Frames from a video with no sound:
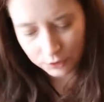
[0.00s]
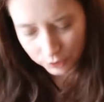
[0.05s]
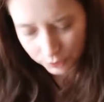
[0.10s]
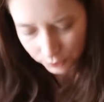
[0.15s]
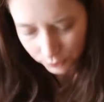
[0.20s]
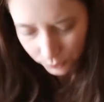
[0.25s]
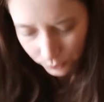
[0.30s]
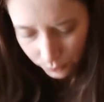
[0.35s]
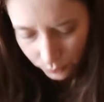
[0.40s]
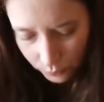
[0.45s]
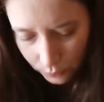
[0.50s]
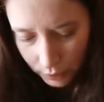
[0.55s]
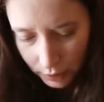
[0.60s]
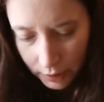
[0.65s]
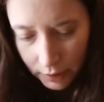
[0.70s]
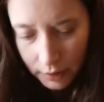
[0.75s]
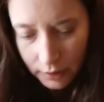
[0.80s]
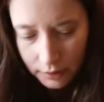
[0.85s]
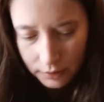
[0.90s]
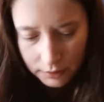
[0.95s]
new
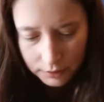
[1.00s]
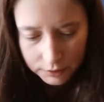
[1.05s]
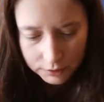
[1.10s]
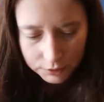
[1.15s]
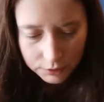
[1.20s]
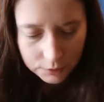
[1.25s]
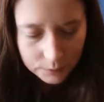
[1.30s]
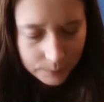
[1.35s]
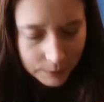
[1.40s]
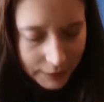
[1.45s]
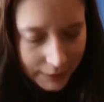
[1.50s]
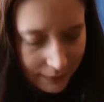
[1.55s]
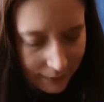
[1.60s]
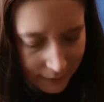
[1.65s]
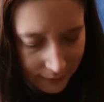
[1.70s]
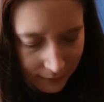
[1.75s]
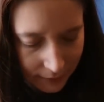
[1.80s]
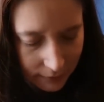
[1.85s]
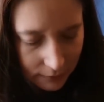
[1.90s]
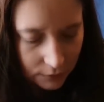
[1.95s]

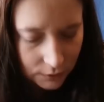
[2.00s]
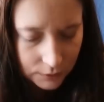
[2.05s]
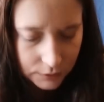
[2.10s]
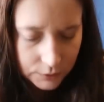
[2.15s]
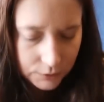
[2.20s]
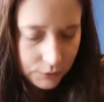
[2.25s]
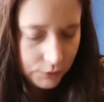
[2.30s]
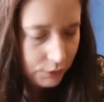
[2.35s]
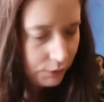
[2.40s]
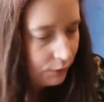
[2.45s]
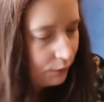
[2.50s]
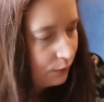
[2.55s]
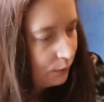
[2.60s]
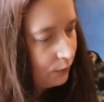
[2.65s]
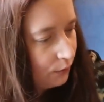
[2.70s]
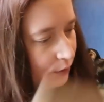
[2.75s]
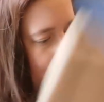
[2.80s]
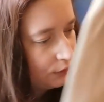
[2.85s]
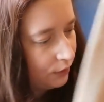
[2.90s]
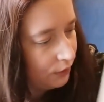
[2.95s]
place,
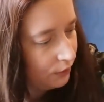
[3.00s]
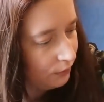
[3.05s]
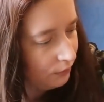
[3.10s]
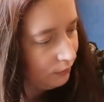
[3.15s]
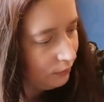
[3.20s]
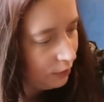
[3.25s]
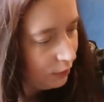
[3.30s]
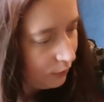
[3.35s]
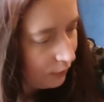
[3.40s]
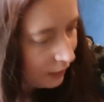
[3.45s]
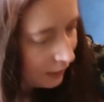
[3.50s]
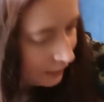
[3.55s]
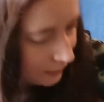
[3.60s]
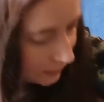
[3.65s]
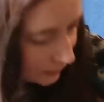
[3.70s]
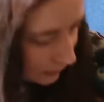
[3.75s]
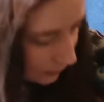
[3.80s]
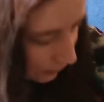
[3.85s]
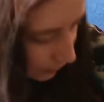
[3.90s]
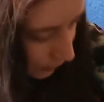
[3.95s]
new
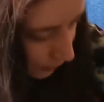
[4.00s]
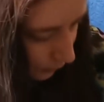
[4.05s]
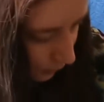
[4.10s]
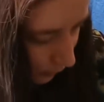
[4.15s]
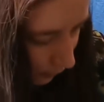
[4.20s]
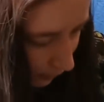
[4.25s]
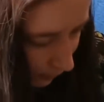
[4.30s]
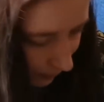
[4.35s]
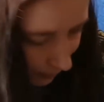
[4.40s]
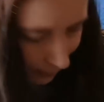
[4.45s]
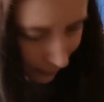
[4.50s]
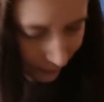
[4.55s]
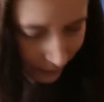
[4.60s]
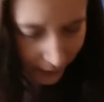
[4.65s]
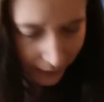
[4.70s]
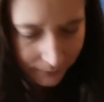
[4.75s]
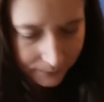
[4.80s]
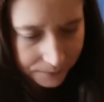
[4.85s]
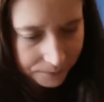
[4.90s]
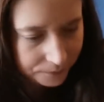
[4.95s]
things to worry
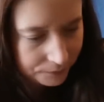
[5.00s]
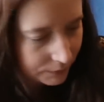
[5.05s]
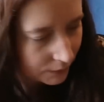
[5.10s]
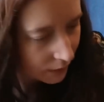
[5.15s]
about, right?